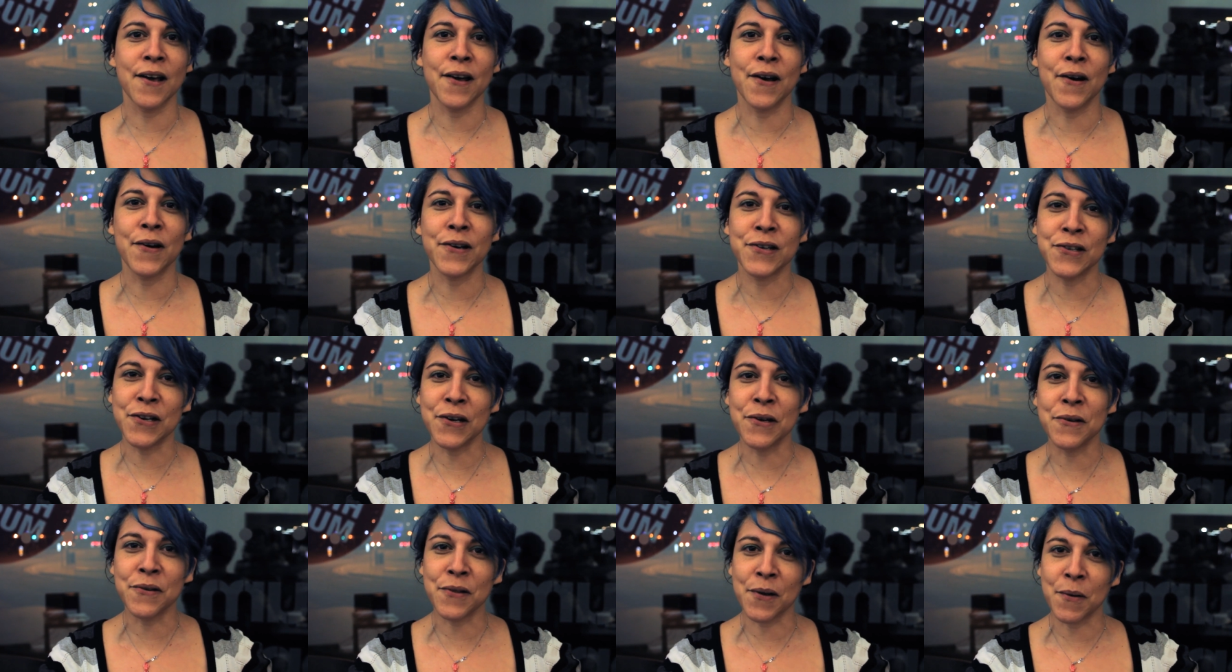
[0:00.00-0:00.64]
I
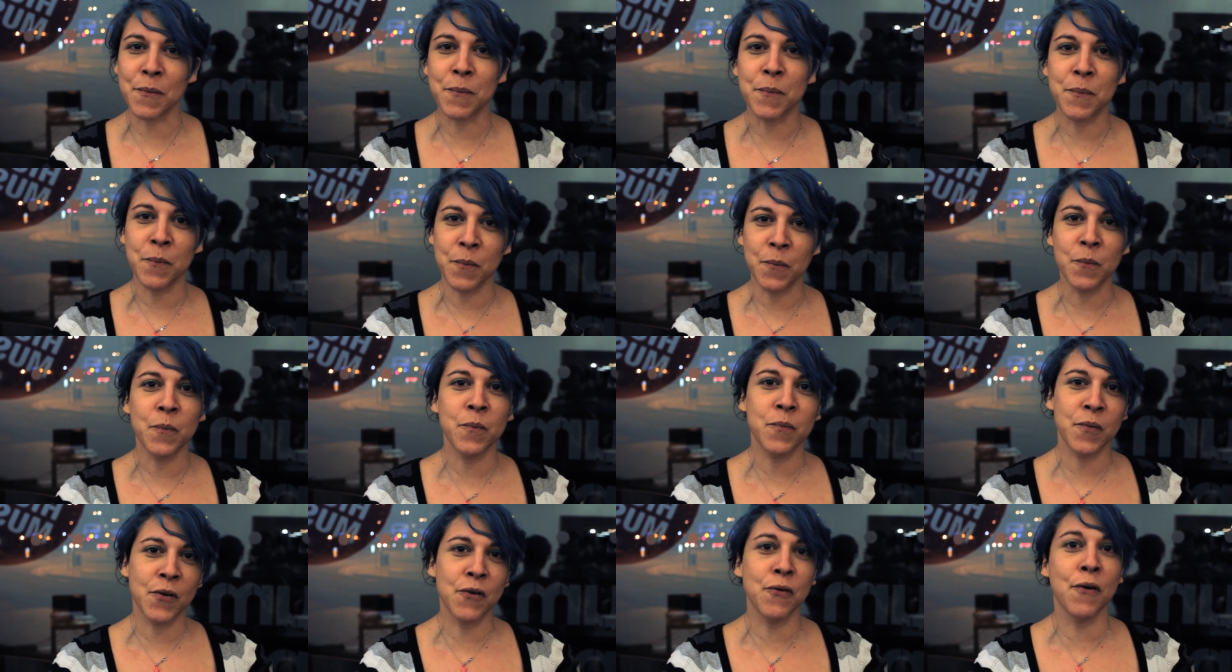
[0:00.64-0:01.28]
knew that
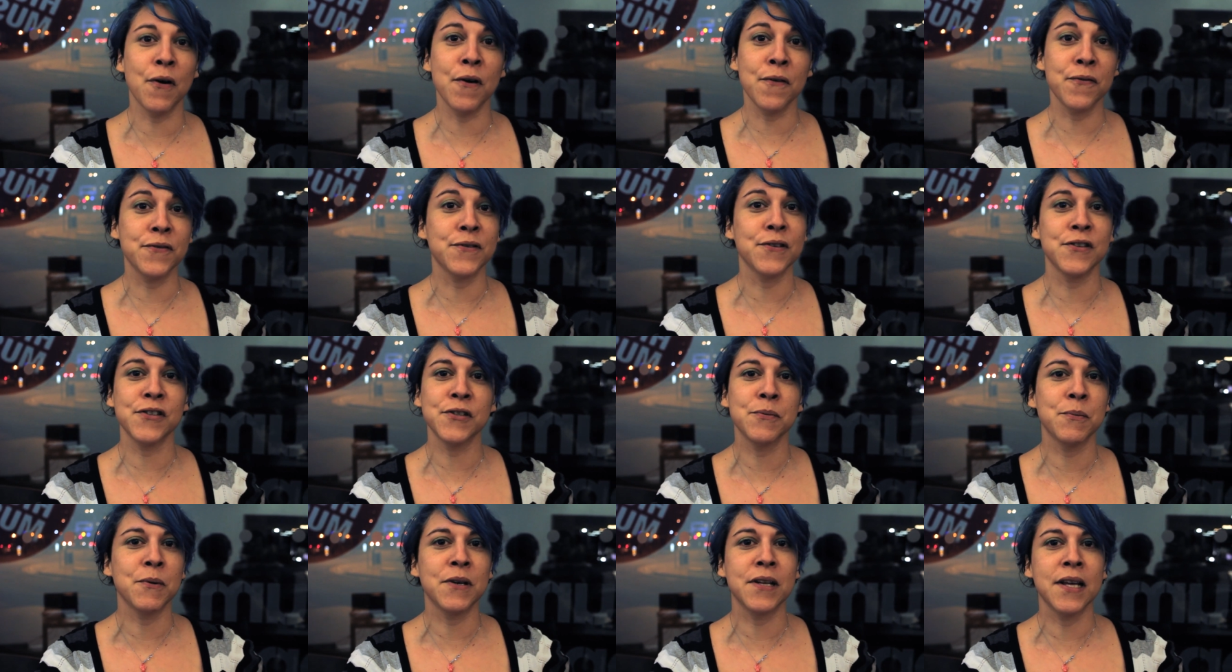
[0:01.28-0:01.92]

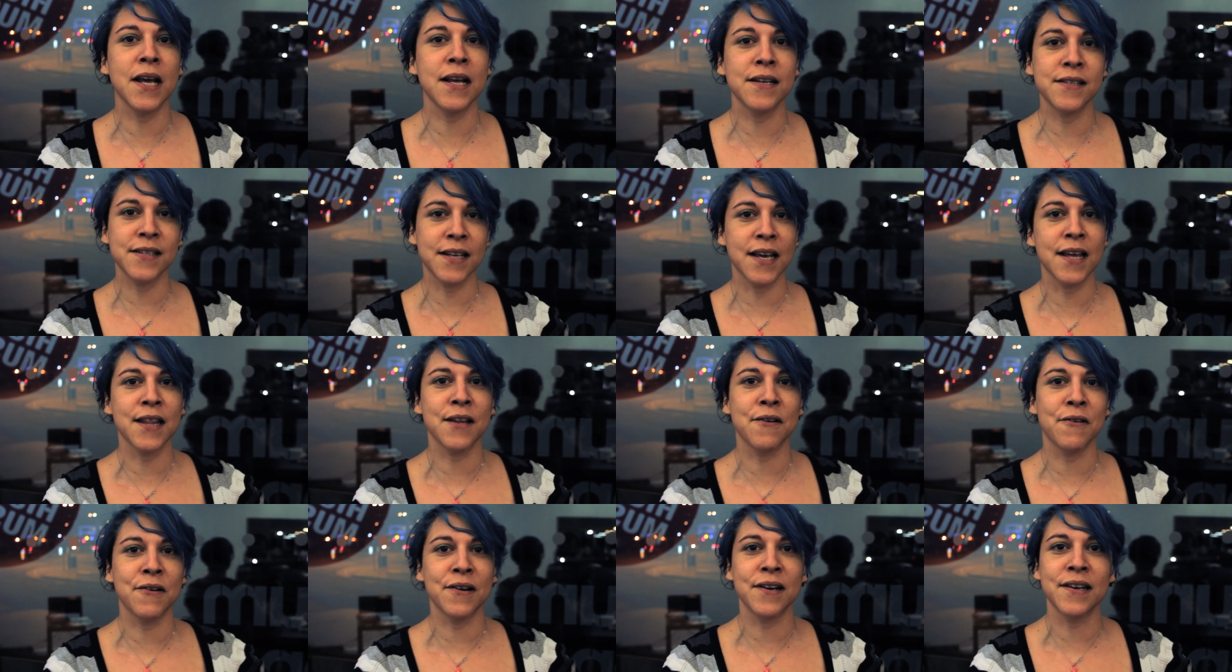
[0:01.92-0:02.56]
crafters would get
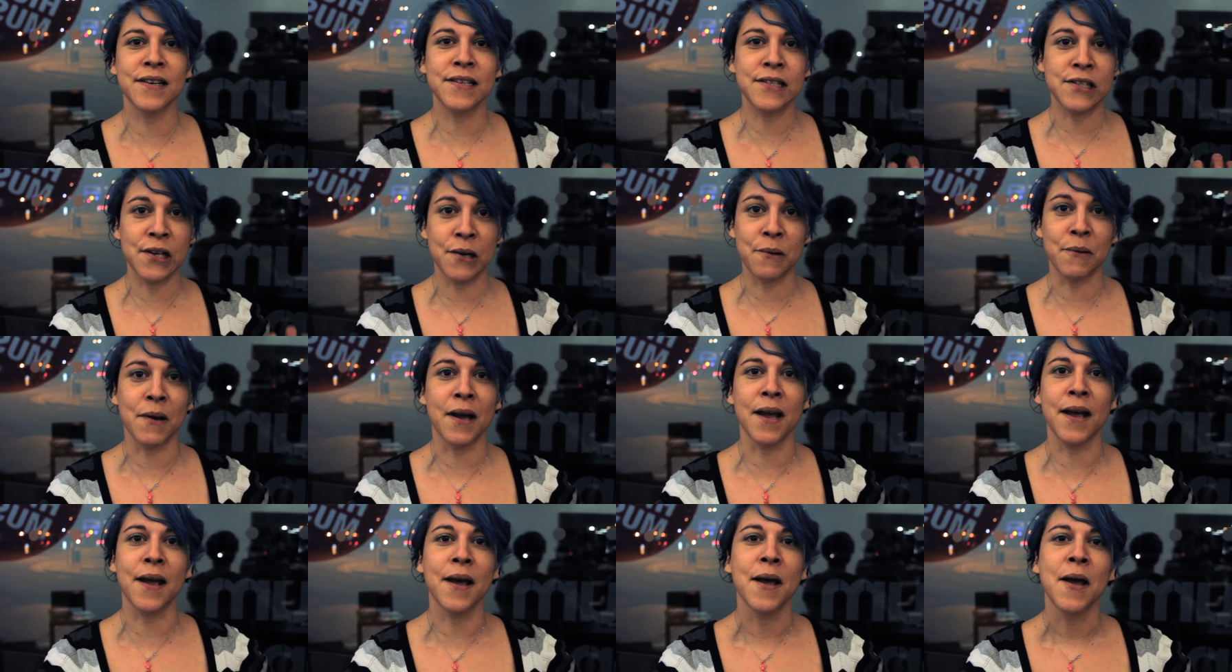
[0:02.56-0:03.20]
together and do
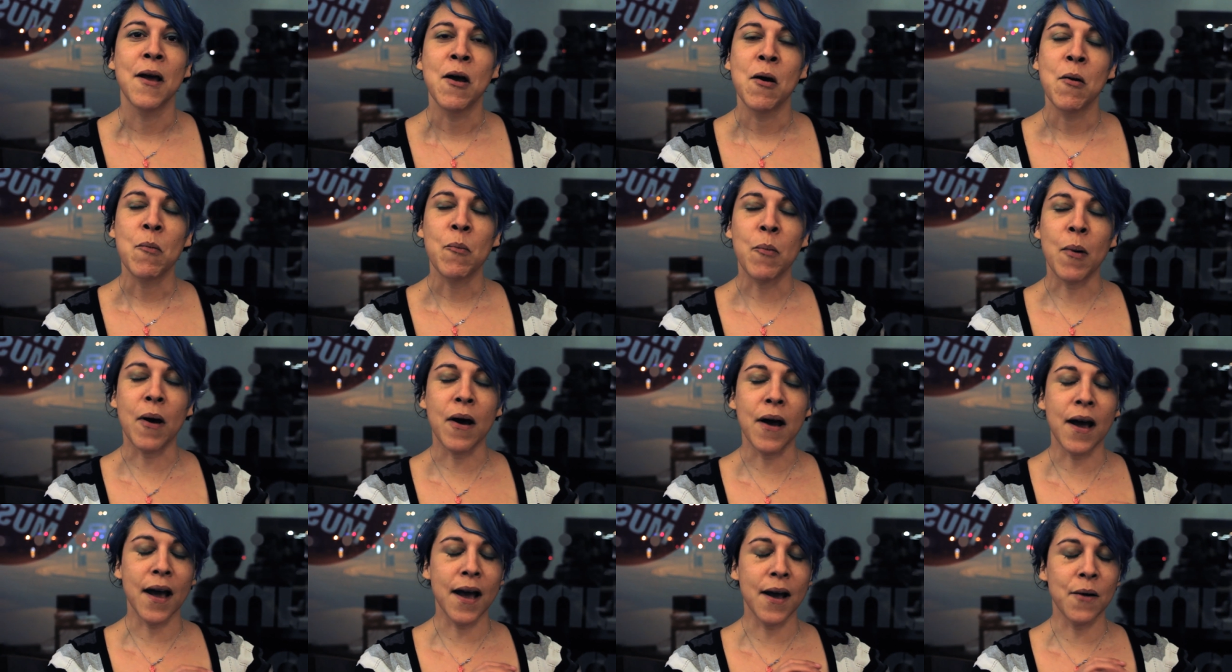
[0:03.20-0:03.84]
it
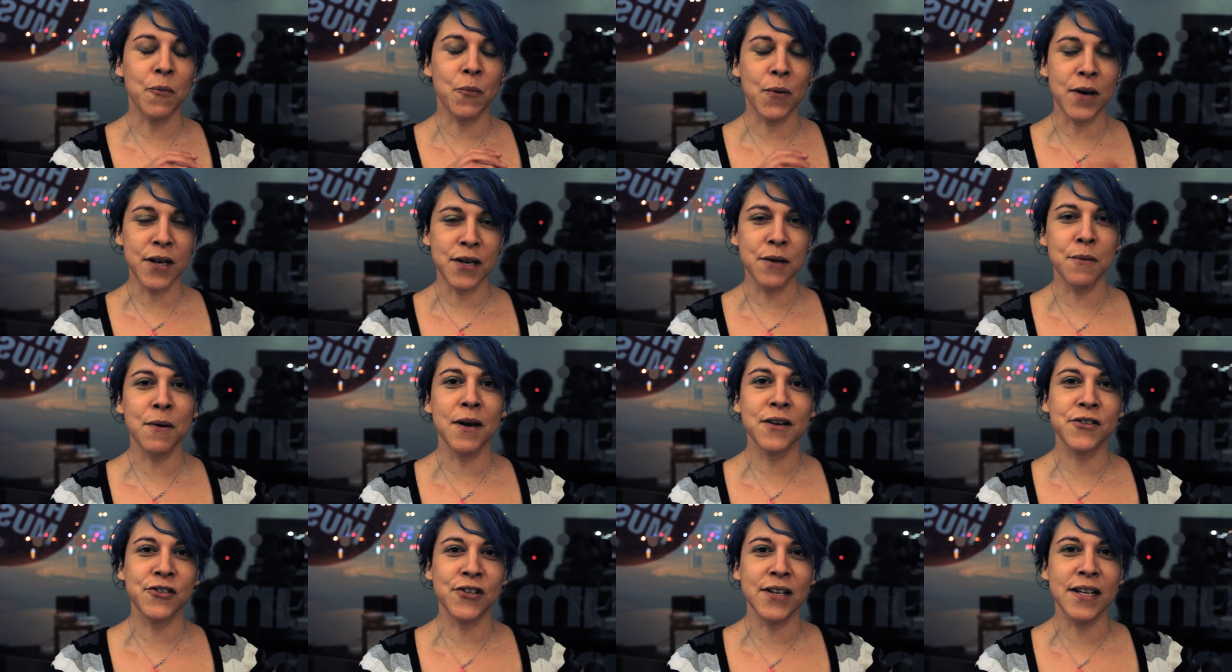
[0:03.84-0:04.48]
but when you
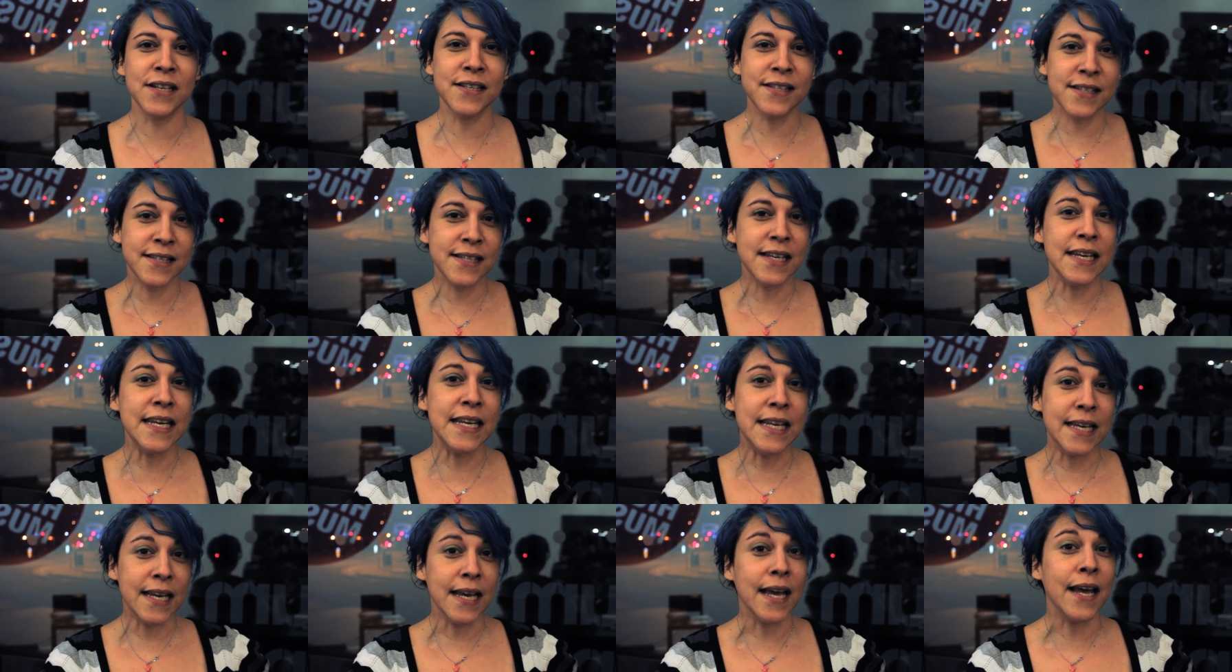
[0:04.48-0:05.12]
actually
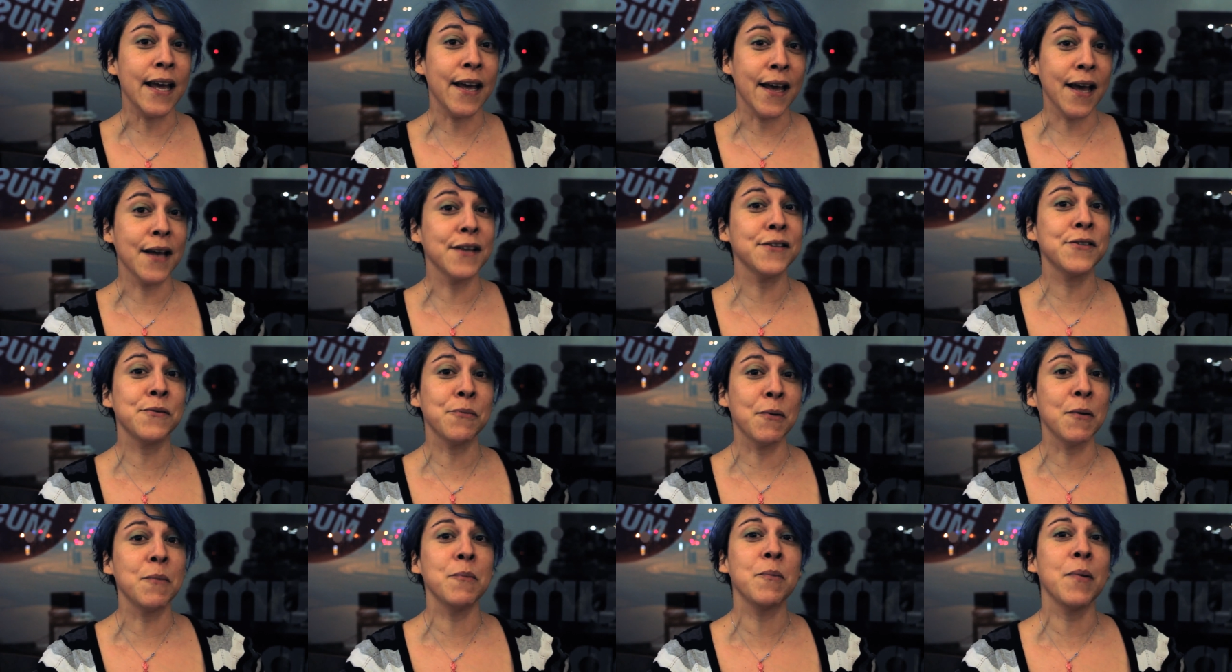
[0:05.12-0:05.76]
see it
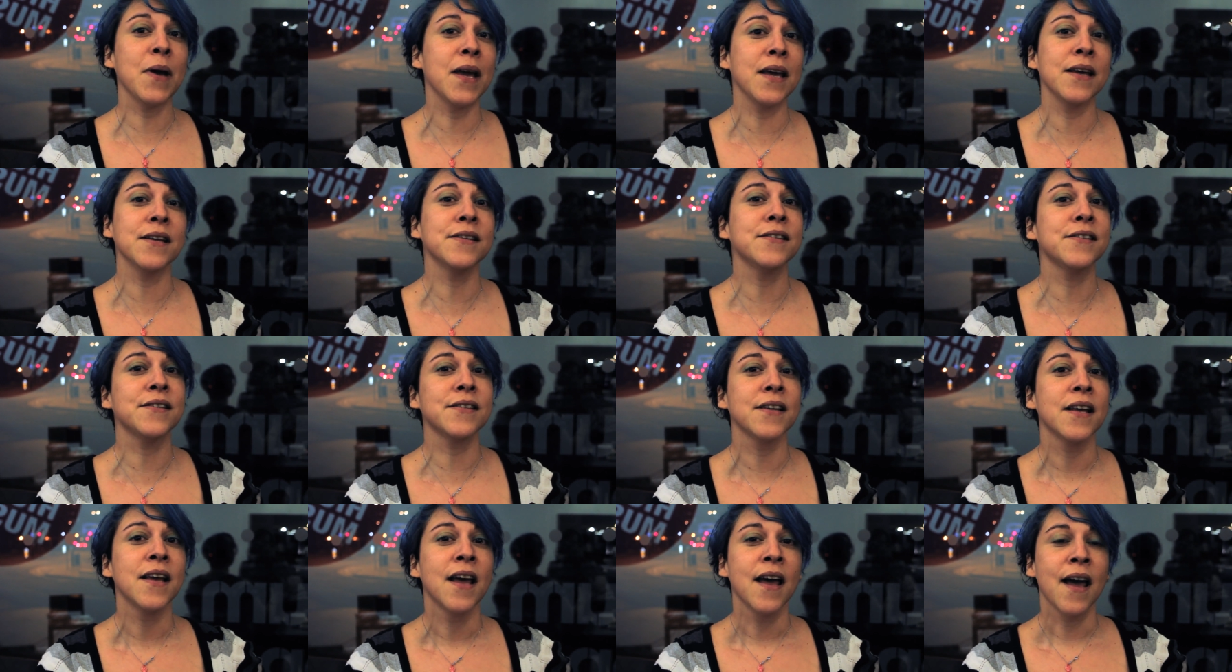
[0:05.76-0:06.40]
as one
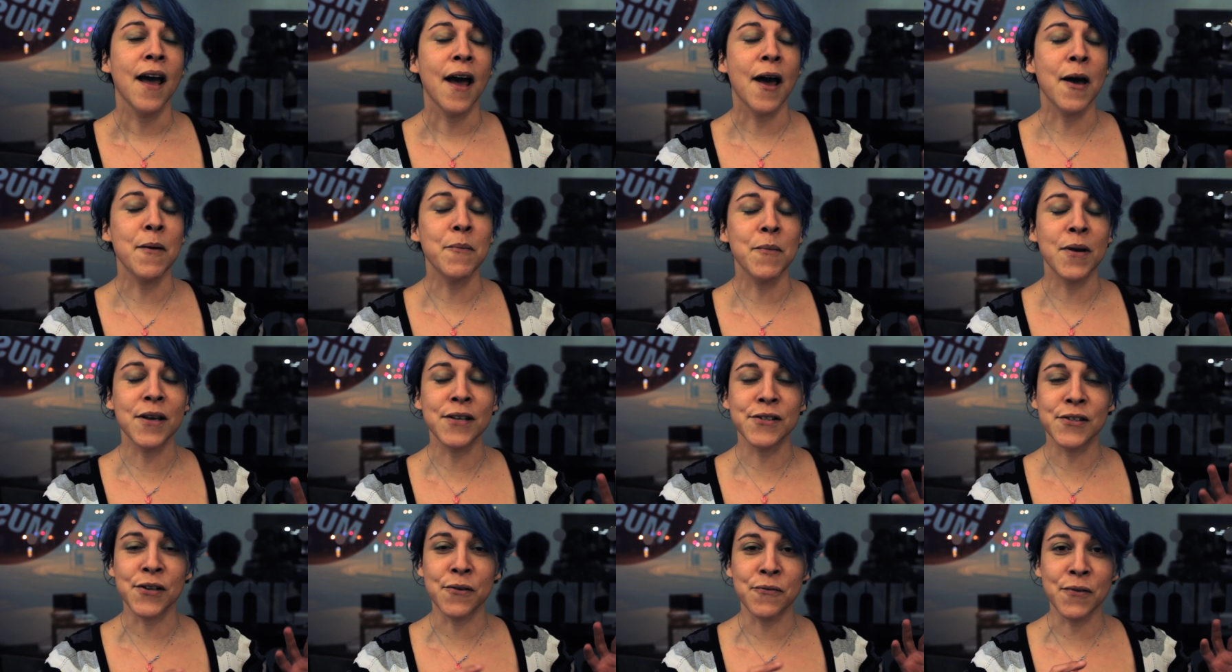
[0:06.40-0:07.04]
piece, um,
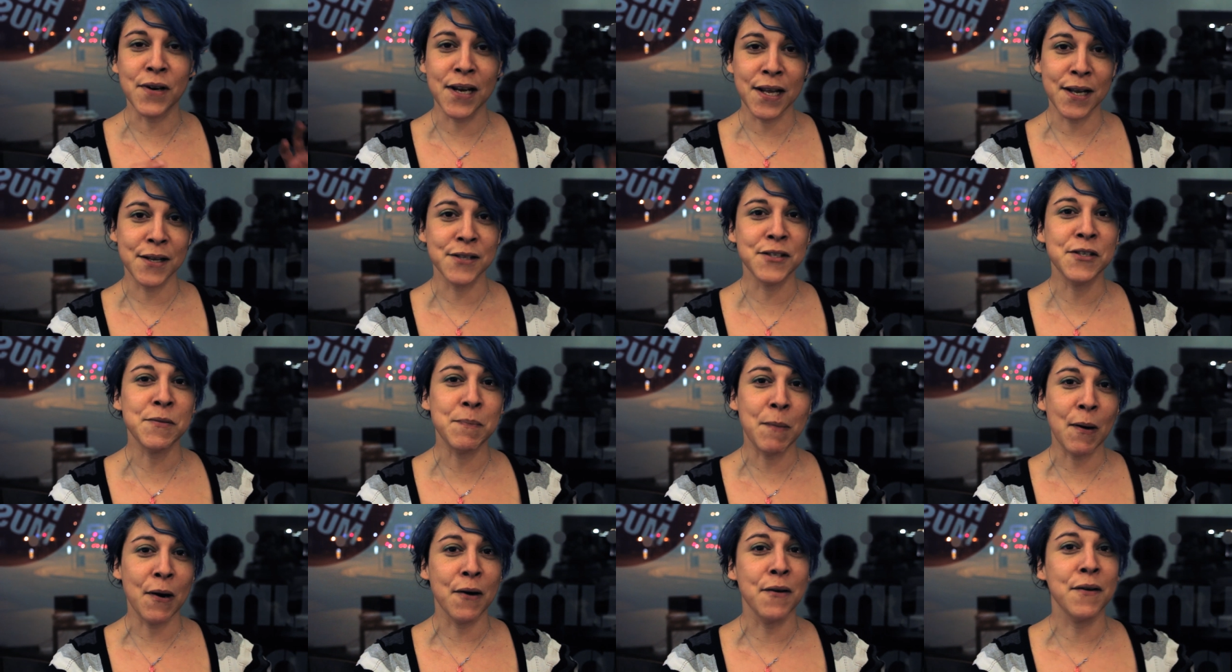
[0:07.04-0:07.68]
it's a really
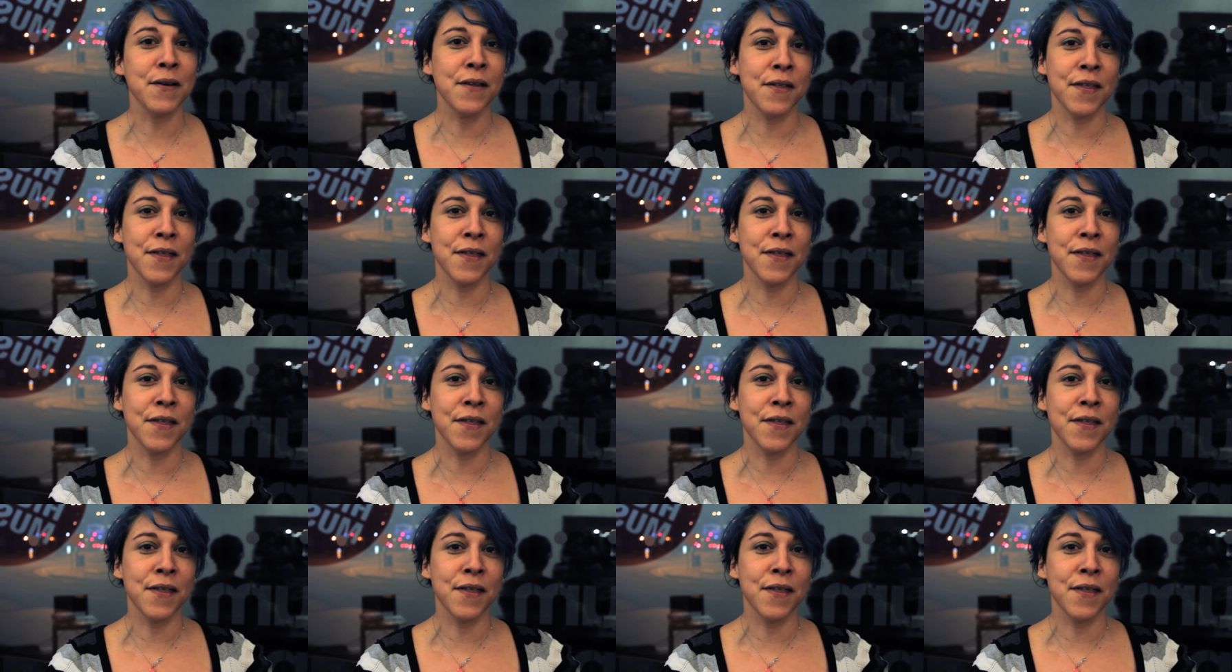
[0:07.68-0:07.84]
inspiring